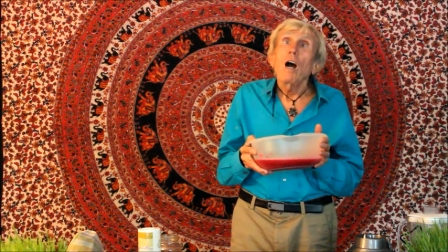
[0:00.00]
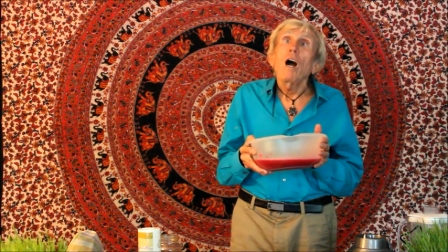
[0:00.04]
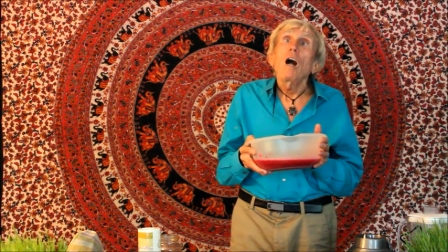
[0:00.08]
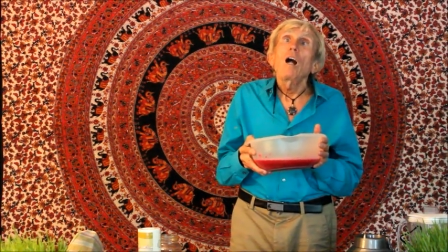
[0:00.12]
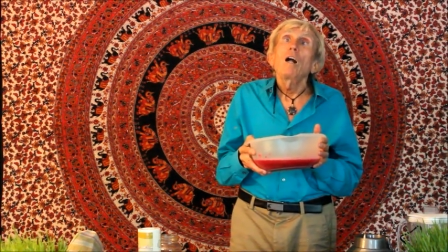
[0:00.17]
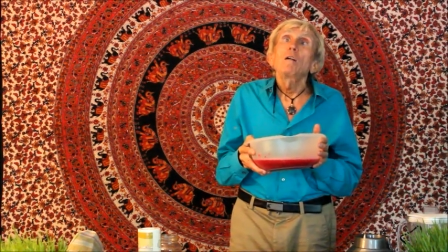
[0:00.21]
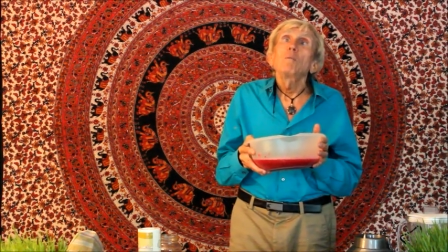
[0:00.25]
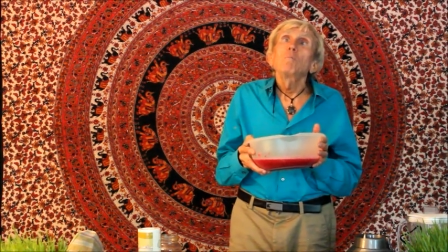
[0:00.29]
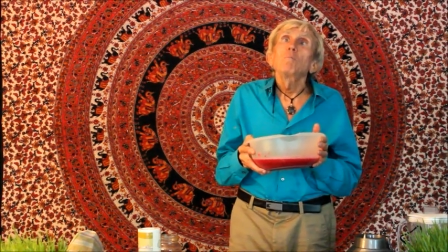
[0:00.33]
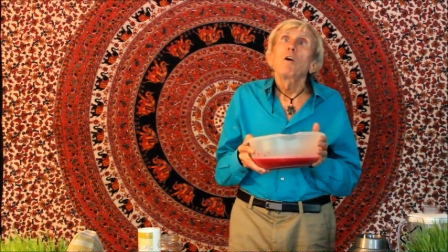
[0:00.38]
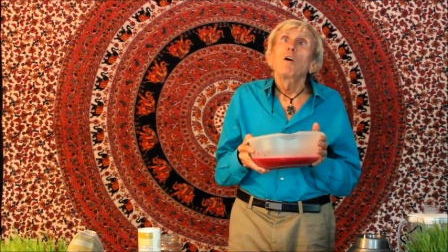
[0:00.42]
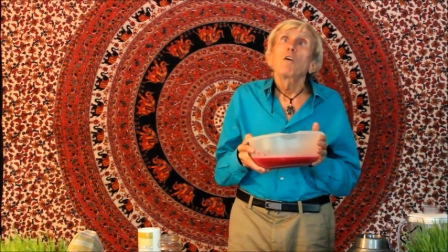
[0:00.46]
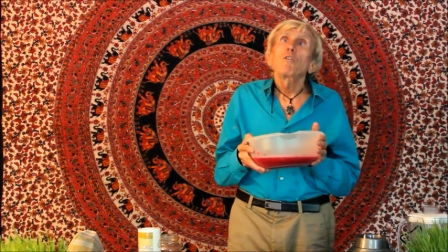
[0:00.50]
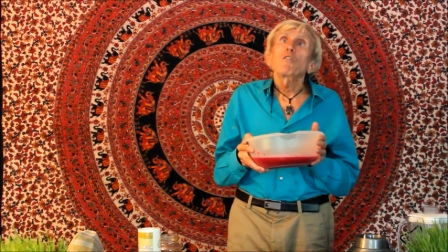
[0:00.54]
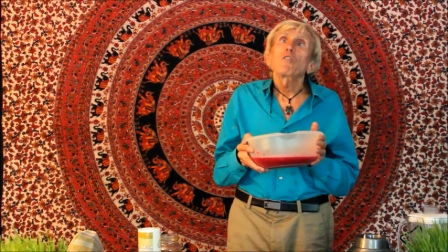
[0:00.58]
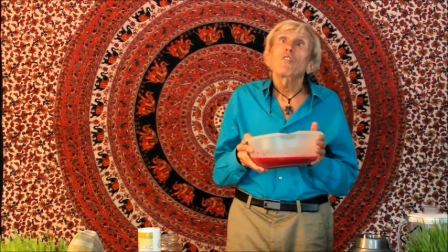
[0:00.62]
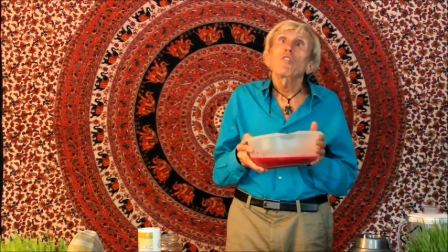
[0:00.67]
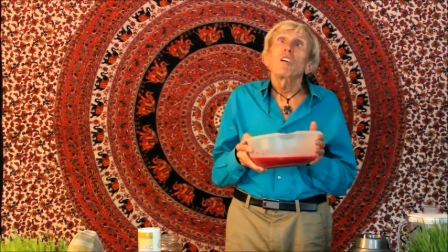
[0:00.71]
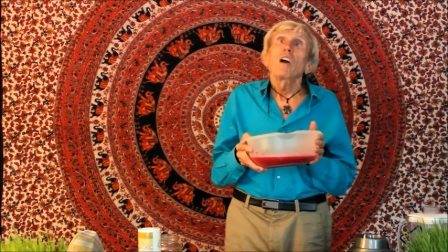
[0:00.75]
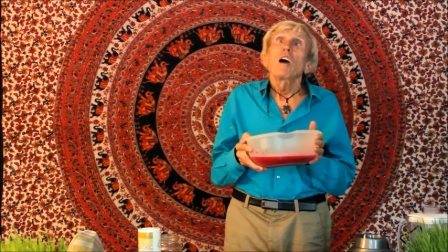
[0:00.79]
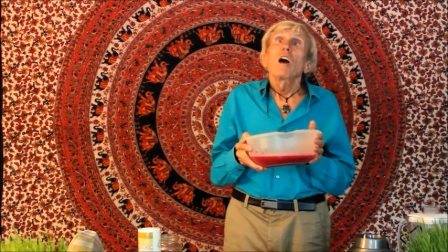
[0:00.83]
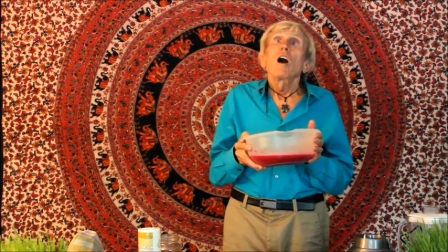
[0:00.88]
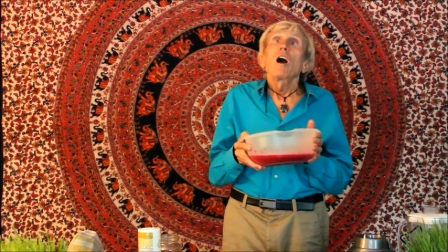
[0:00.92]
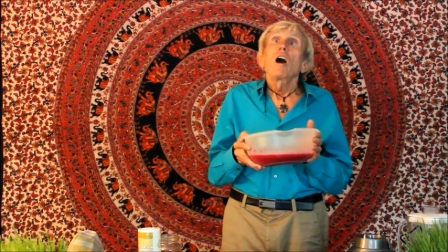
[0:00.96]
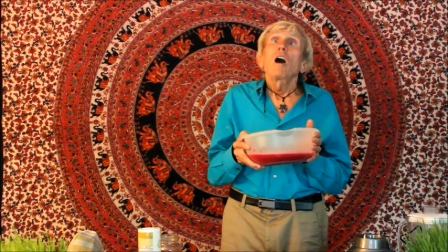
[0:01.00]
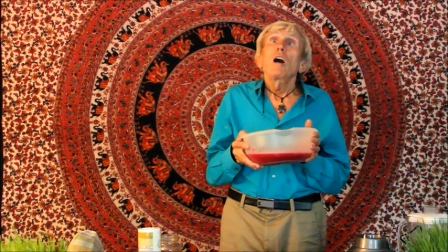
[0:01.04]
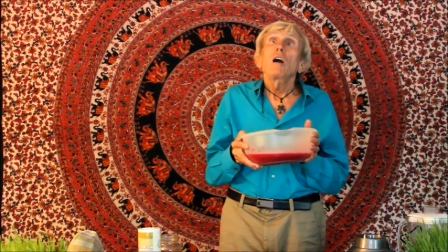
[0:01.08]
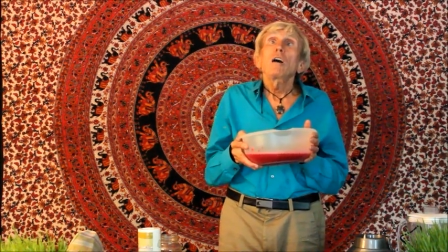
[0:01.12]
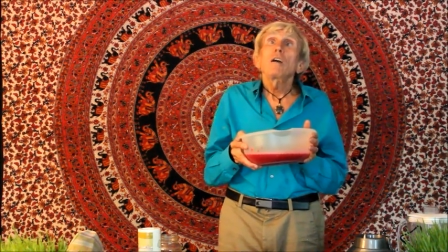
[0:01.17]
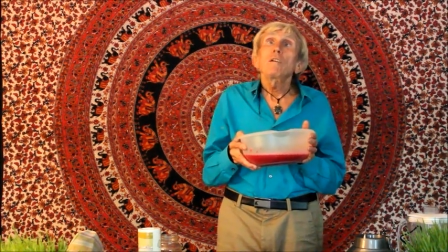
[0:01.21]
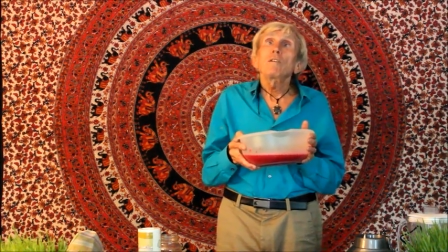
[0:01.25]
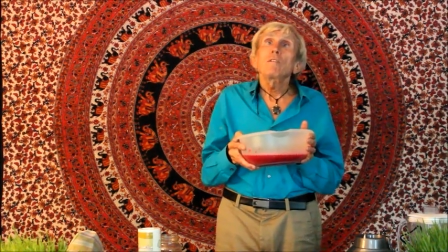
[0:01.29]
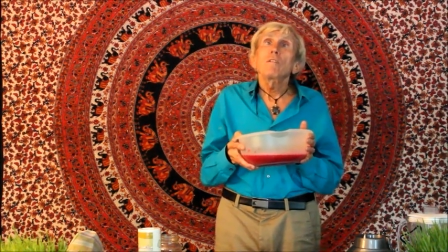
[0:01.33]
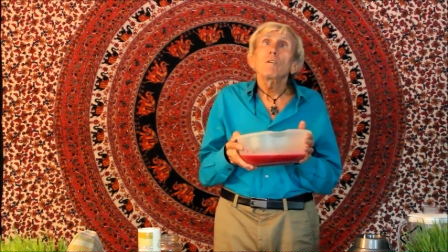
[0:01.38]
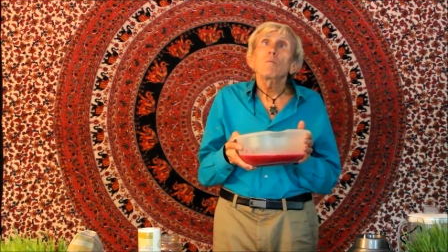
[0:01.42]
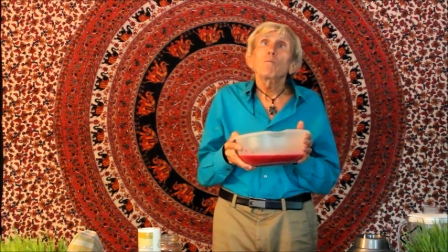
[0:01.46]
almost
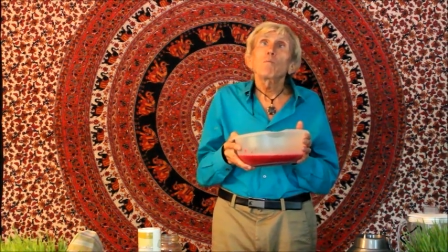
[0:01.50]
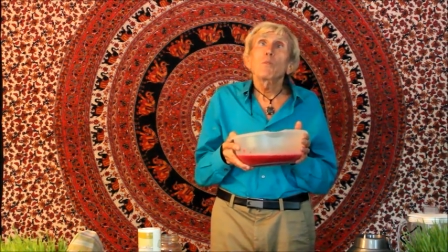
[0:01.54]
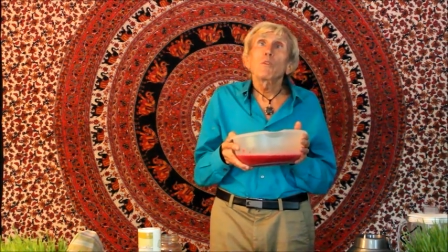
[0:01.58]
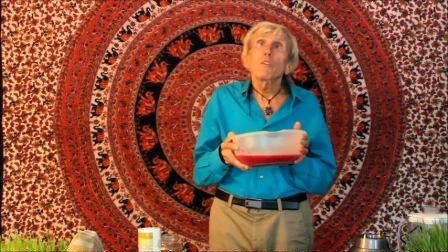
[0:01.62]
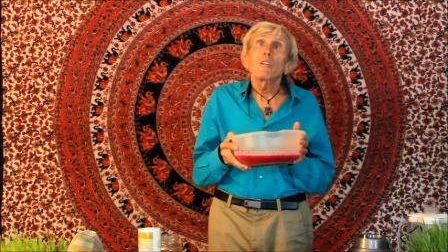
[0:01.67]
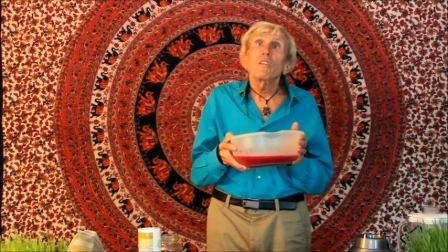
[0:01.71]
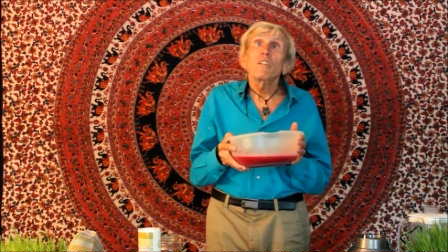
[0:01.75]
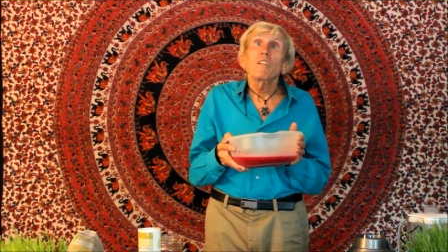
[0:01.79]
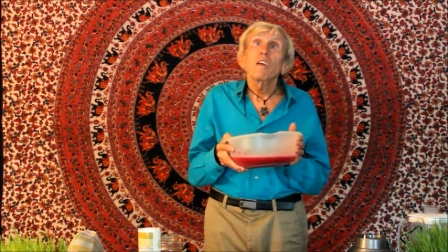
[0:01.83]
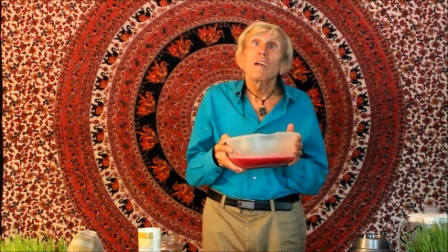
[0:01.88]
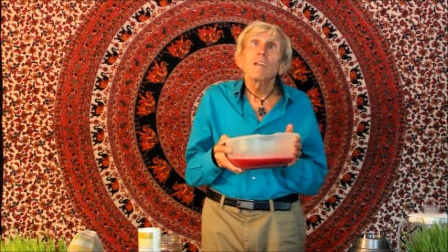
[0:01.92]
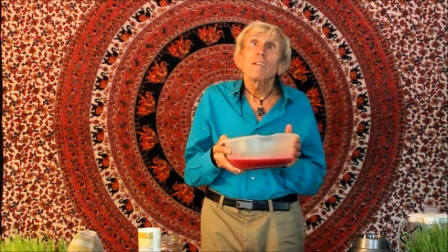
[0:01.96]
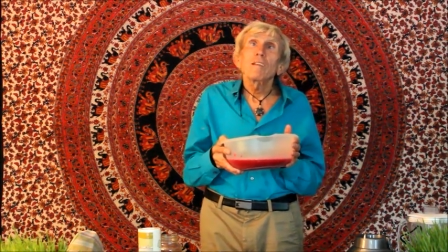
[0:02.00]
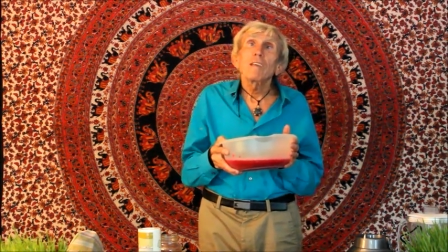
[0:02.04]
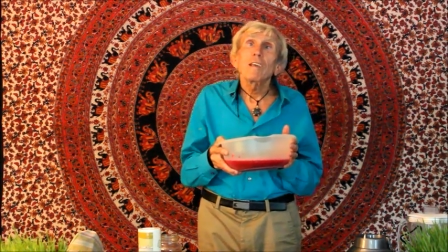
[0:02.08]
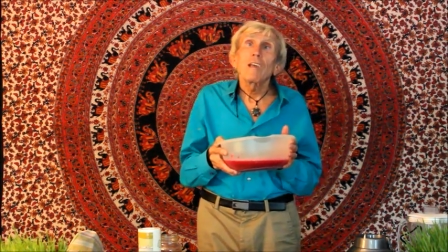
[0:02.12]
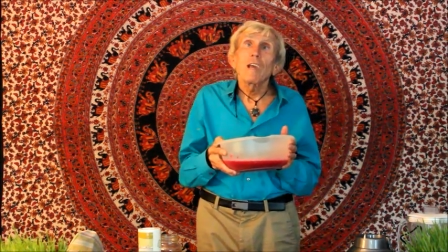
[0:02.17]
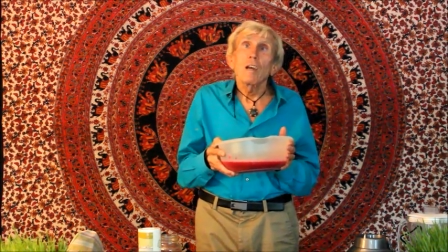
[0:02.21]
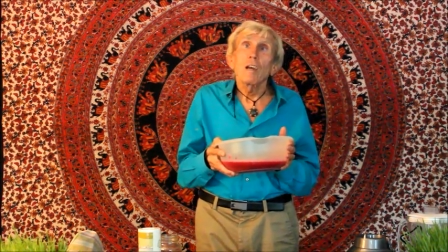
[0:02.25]
100%